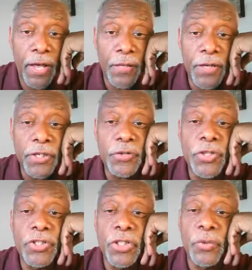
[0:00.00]
These are
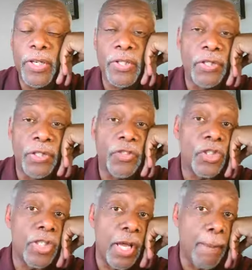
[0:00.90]
the generations of
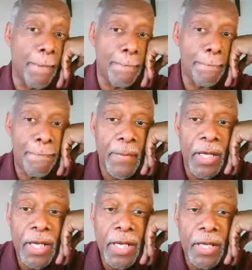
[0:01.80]
Shem.
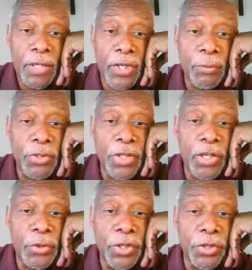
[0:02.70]
Shem was
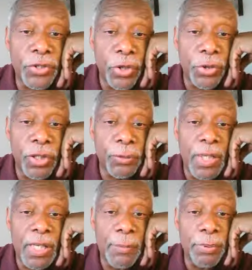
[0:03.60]
100 years old, and
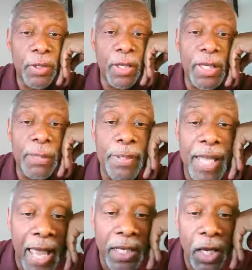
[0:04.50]
he
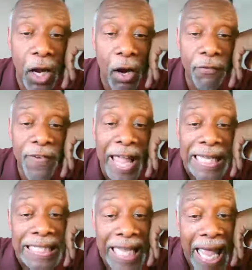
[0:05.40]
begat
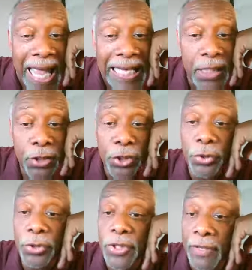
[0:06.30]
Arphaxad 2
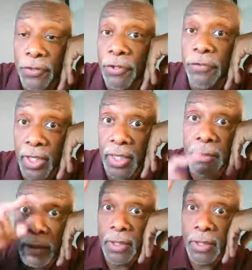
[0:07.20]
years after the flood.